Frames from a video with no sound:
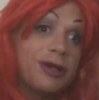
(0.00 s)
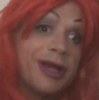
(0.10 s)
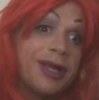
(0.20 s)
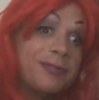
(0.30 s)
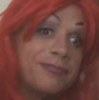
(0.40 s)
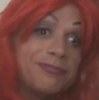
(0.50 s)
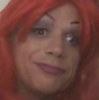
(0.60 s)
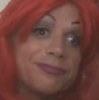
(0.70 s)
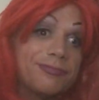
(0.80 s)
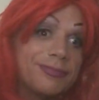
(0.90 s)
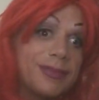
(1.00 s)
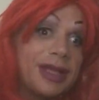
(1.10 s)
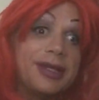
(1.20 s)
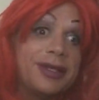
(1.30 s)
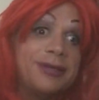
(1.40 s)
Sorry.
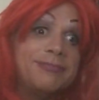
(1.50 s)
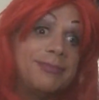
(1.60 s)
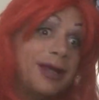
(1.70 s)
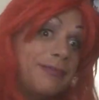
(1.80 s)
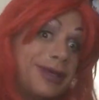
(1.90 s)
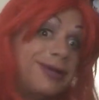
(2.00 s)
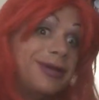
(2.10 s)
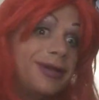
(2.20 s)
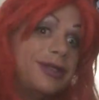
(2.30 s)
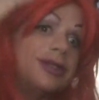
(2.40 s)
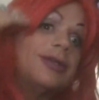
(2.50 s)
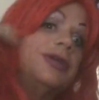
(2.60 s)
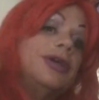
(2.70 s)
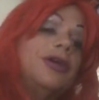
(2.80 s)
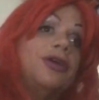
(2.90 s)
Again, I'm being honest.
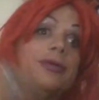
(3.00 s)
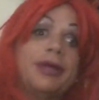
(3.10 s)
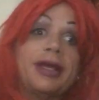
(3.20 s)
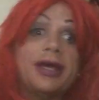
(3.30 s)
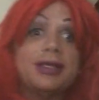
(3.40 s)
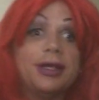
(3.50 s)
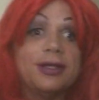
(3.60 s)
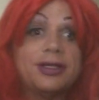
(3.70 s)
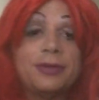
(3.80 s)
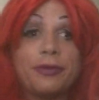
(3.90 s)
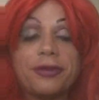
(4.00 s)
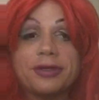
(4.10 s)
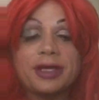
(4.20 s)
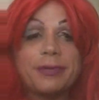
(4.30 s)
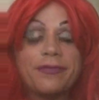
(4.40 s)
Cobra Kai is awesome, worth
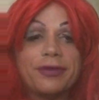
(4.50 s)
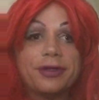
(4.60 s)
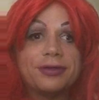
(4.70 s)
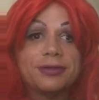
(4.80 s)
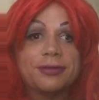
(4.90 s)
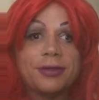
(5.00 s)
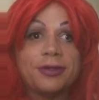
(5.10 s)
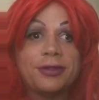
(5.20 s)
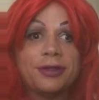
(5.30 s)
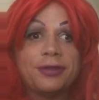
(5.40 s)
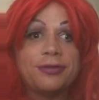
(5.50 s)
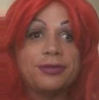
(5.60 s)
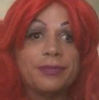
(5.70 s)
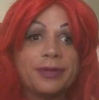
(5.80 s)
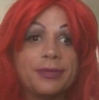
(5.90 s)
your time. Everything else on the
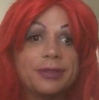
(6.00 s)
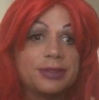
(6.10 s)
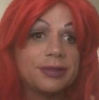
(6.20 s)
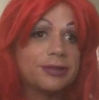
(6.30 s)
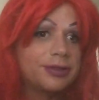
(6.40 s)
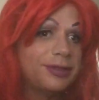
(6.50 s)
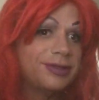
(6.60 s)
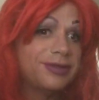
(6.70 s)
YouTube Premium is like